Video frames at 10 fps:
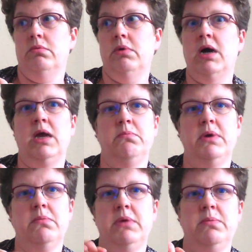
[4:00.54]
why,
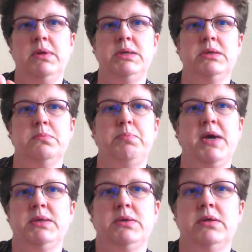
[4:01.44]
maybe it's a
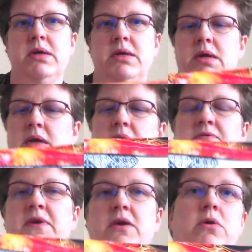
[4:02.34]
pattern that I
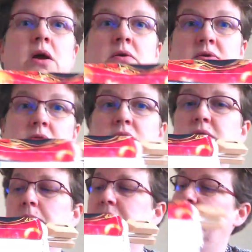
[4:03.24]
didn't figure out or
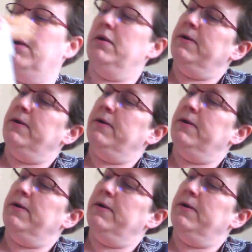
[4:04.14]
something.